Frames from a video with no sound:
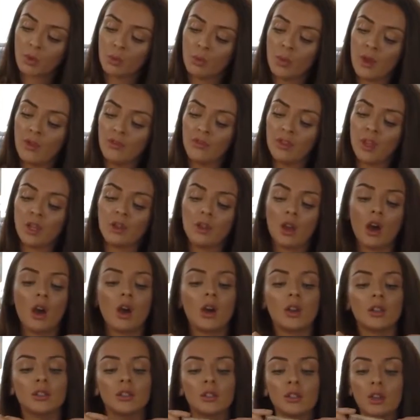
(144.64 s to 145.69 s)
with the
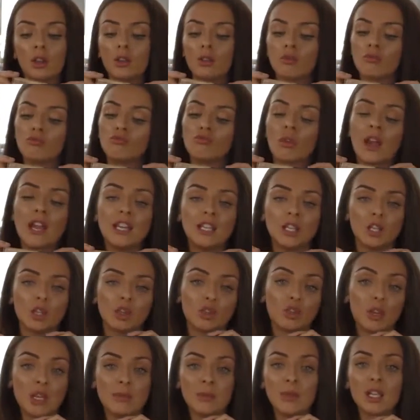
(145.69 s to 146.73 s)
NARS Radiant
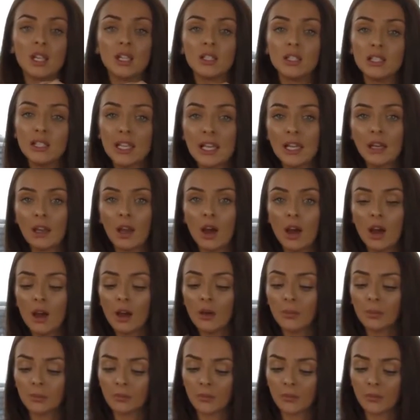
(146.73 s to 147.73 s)
Creamy Concealer,